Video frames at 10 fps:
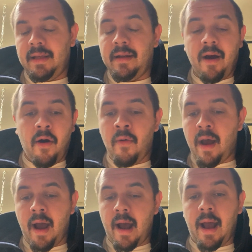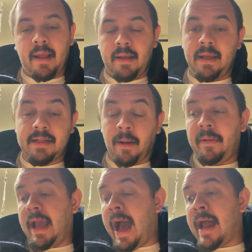know, to
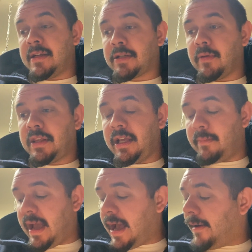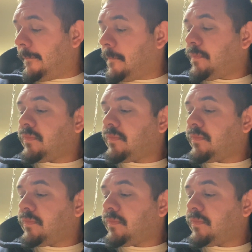be honest with you, man,